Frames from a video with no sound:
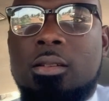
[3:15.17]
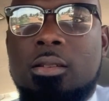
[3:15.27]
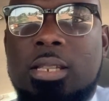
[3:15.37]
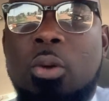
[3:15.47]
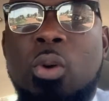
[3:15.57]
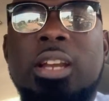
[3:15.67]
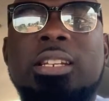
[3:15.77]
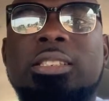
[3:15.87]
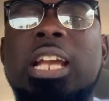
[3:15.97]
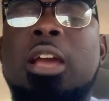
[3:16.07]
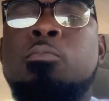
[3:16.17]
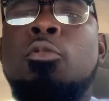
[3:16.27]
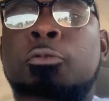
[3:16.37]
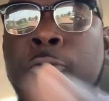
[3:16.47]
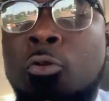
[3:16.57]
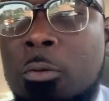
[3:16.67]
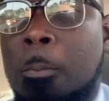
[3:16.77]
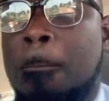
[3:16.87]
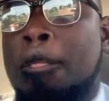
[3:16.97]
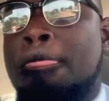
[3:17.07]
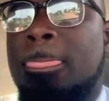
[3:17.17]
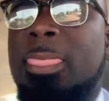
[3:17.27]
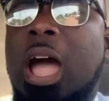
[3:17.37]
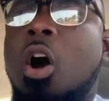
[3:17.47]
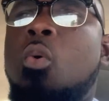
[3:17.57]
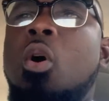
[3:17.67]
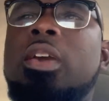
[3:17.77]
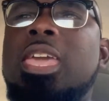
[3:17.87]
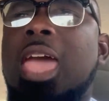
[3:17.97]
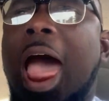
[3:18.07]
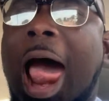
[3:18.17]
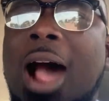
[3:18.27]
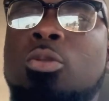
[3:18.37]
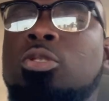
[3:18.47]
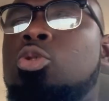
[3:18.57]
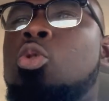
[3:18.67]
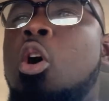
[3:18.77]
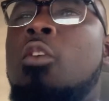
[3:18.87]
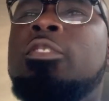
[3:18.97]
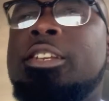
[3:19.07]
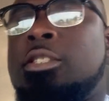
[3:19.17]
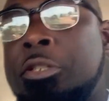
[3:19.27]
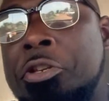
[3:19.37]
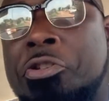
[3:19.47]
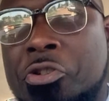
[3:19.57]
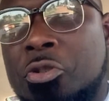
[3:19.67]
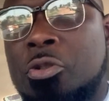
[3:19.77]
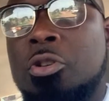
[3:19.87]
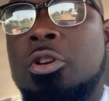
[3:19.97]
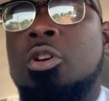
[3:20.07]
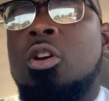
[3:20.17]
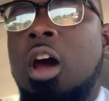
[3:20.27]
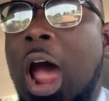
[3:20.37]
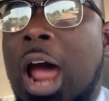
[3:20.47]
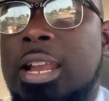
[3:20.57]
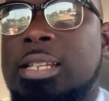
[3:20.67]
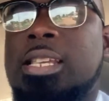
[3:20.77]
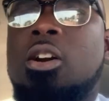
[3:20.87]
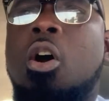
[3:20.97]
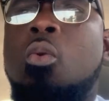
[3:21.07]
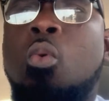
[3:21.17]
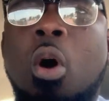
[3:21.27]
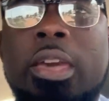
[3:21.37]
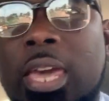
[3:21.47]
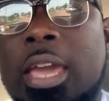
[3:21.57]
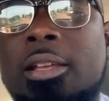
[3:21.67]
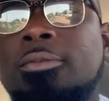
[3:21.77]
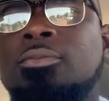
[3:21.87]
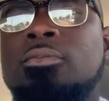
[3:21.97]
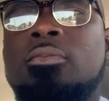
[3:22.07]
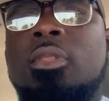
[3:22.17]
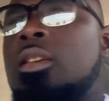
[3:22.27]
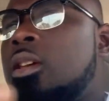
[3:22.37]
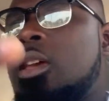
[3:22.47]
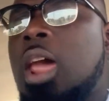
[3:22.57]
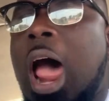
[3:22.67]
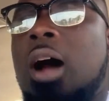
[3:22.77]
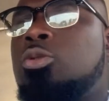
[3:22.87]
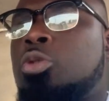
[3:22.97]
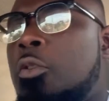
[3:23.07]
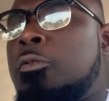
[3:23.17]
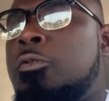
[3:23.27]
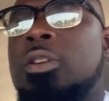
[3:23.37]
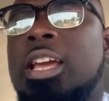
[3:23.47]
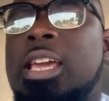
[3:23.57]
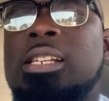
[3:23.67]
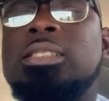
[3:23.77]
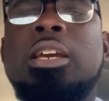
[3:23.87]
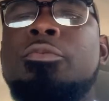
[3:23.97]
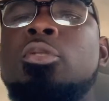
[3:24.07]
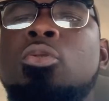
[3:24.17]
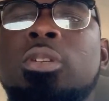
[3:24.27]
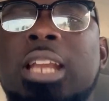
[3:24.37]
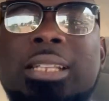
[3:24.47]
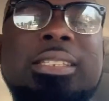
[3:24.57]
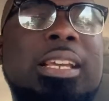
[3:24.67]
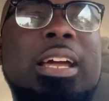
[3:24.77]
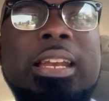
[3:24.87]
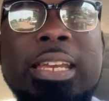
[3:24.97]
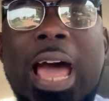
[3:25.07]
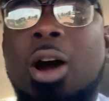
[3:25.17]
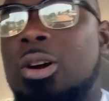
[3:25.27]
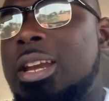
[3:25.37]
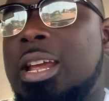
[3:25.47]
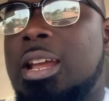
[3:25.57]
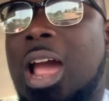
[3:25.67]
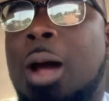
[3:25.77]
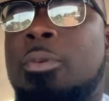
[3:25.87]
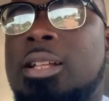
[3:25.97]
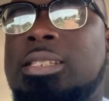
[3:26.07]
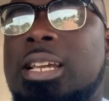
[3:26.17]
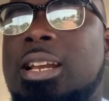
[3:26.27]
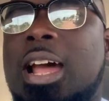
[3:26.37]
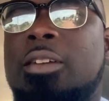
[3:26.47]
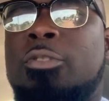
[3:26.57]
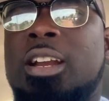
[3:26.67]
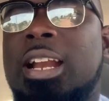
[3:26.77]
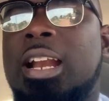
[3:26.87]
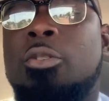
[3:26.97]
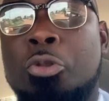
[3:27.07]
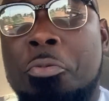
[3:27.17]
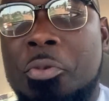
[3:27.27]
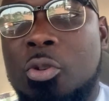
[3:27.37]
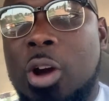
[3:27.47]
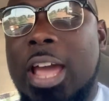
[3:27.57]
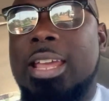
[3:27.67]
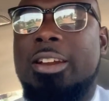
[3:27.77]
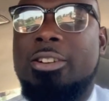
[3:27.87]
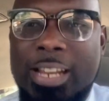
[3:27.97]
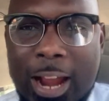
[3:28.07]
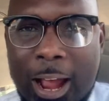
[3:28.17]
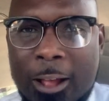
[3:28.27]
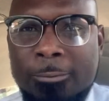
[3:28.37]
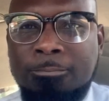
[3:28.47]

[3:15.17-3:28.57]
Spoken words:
so when the Shay bufu na or walk out of the studio and I say or walk out of the interview that na one Abranti and a friend Nana Romeo dia.